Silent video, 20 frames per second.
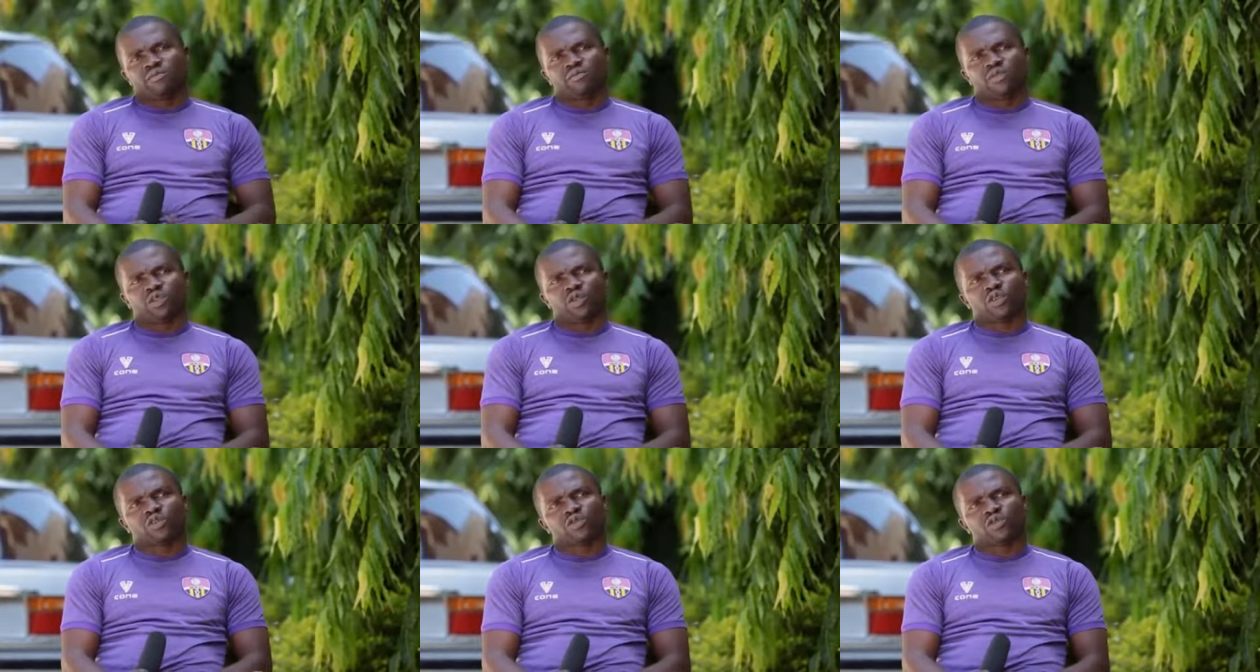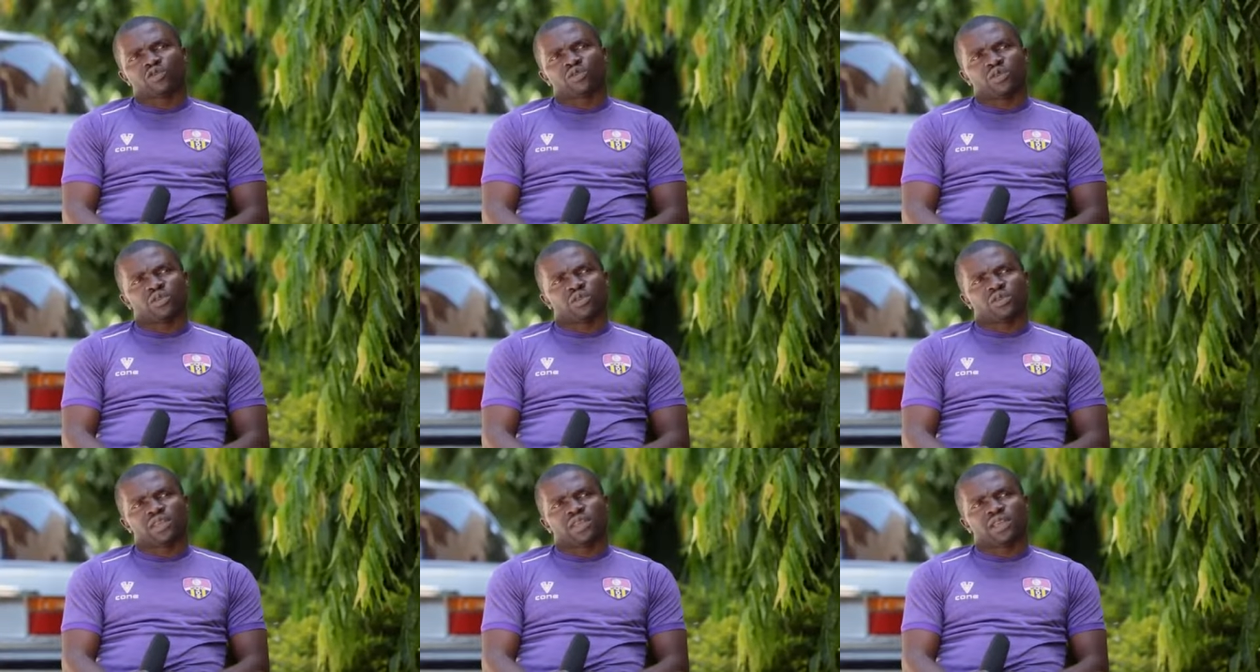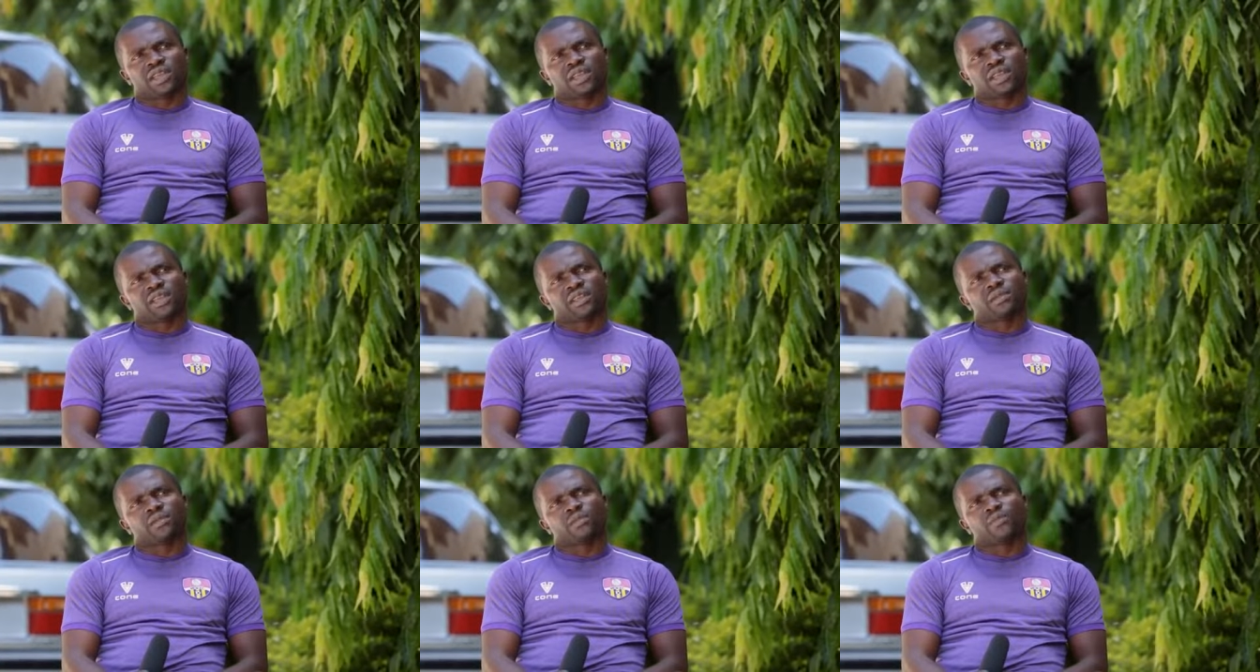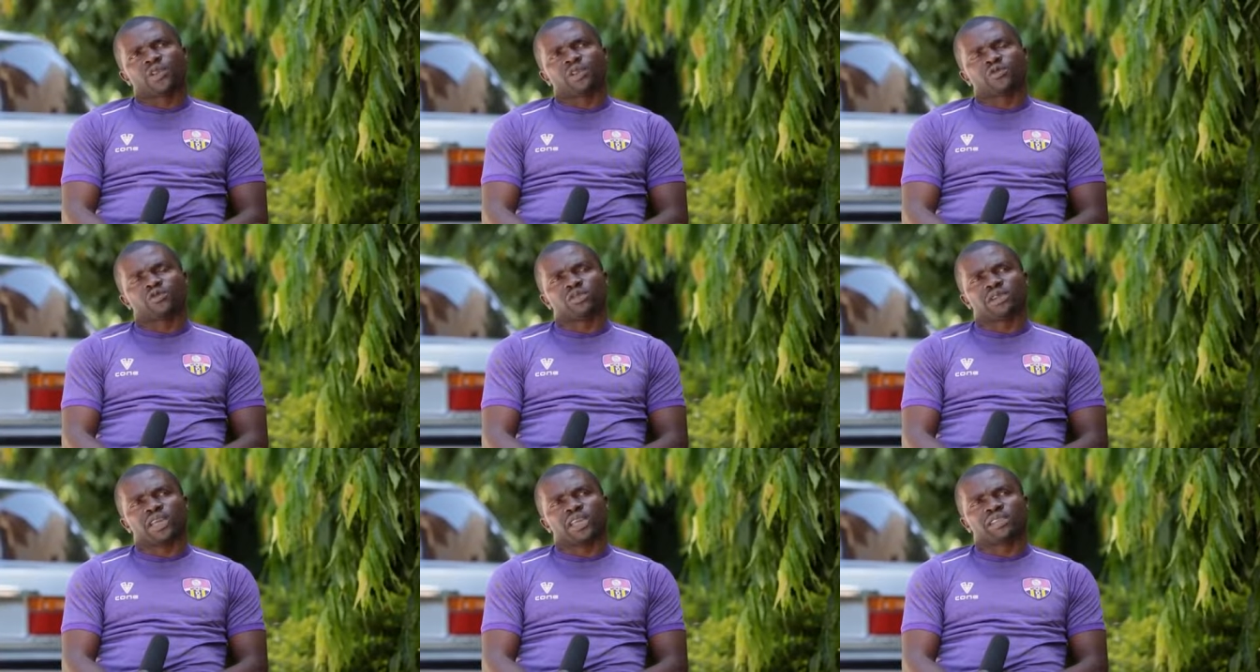because who knows uh,
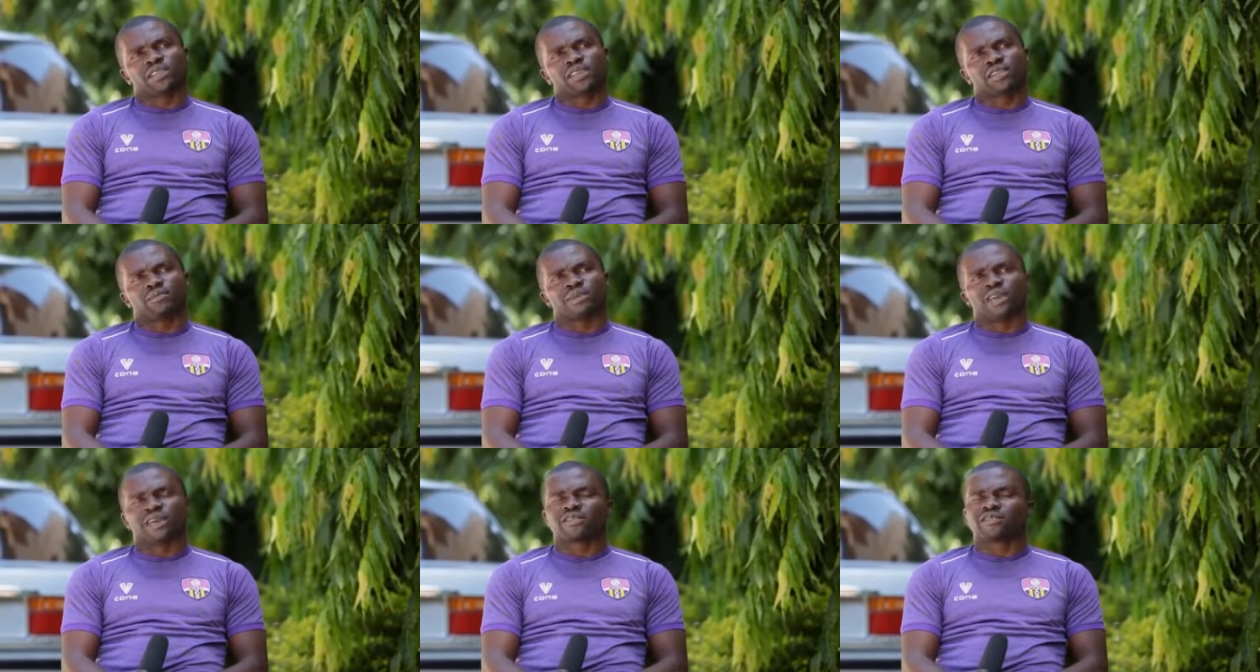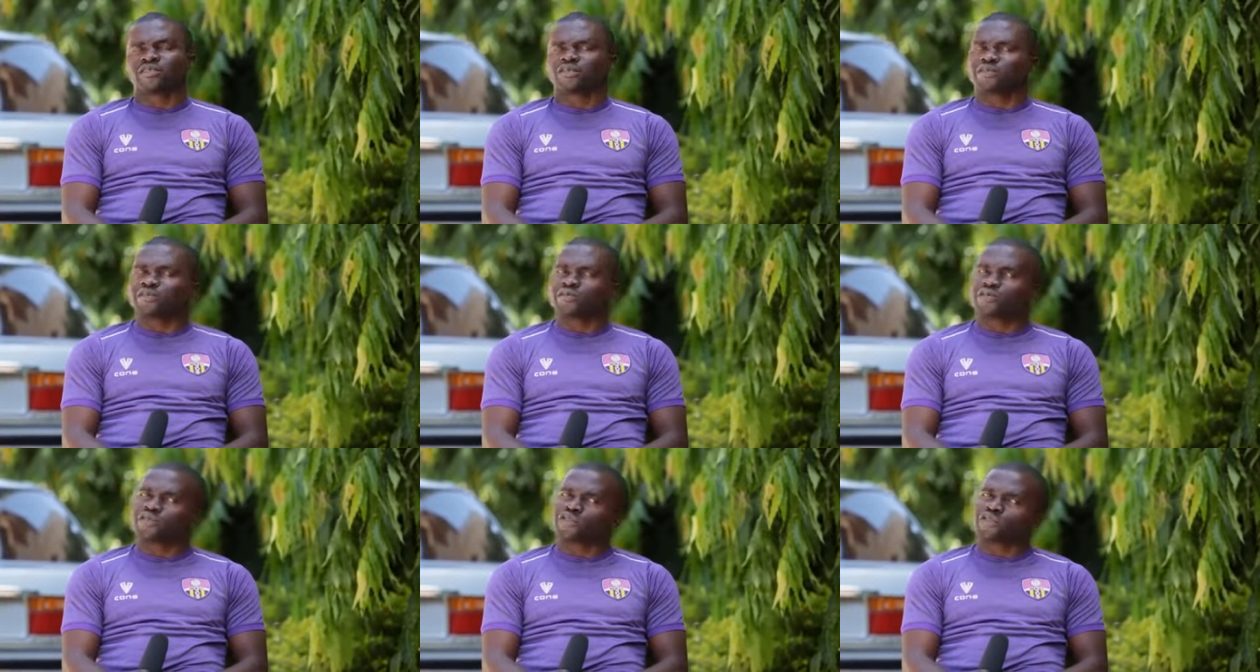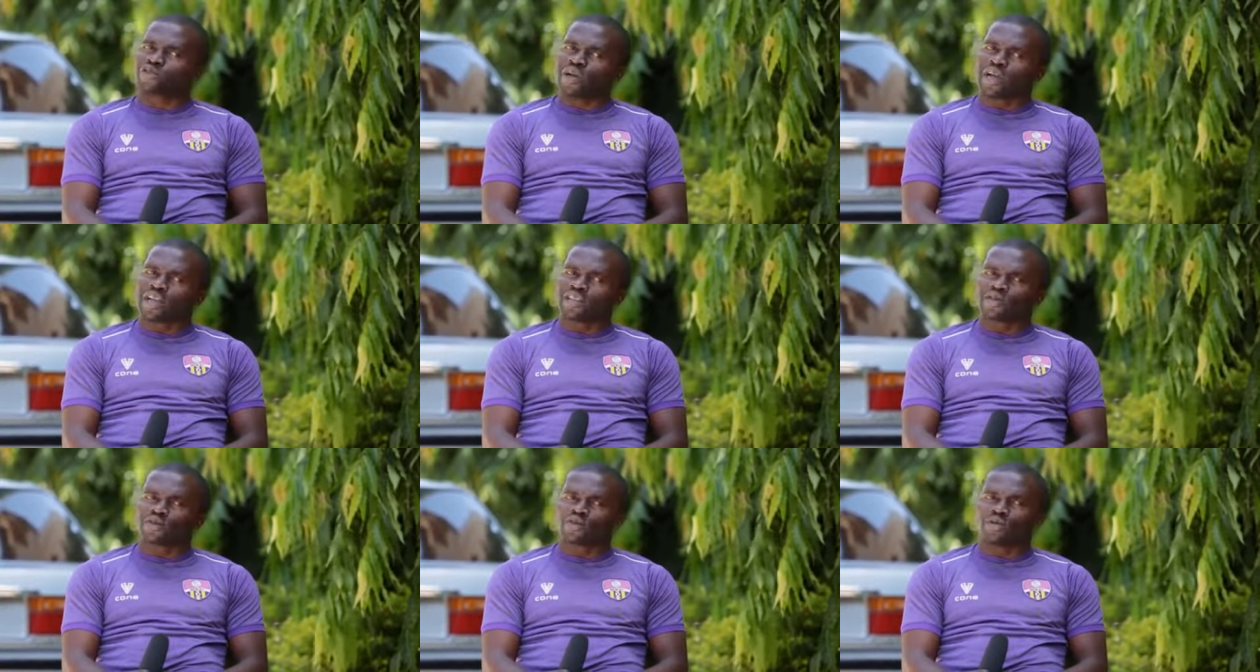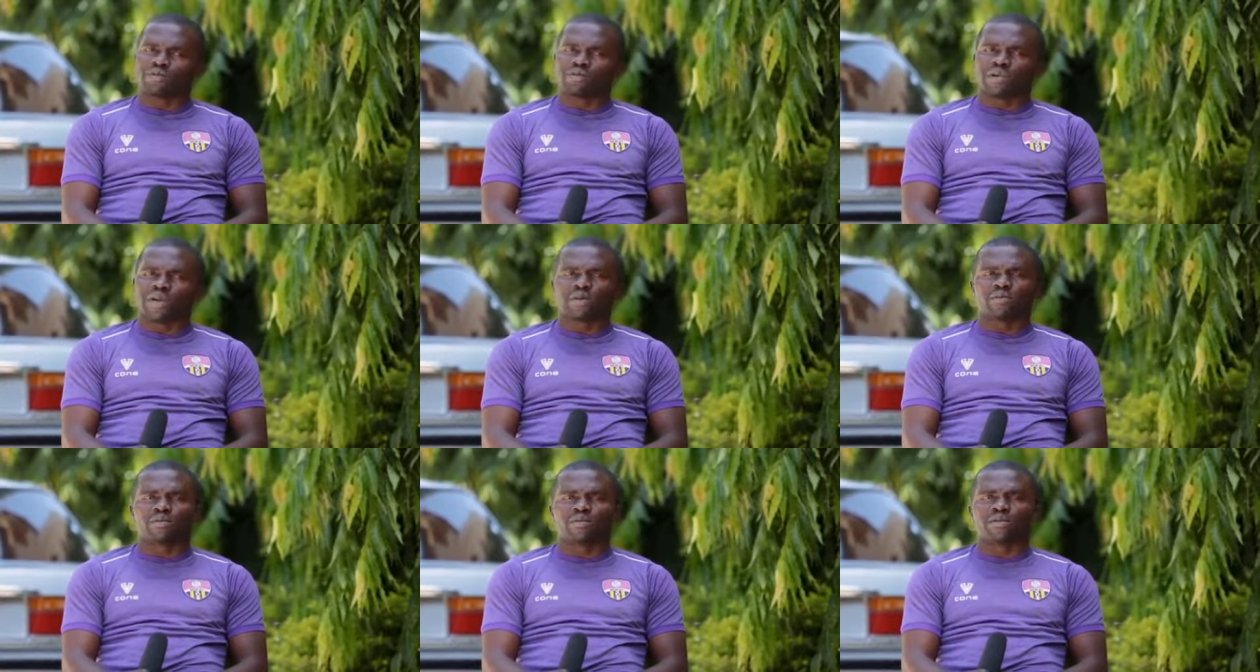Plateau United might draw at
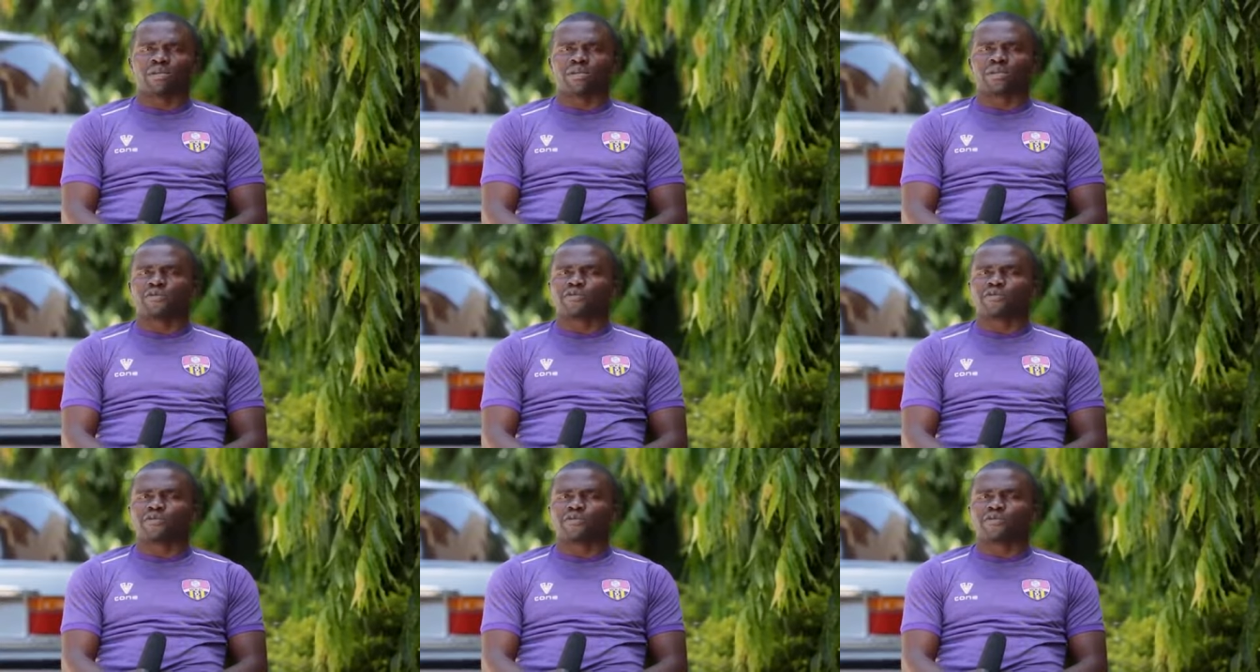home and we,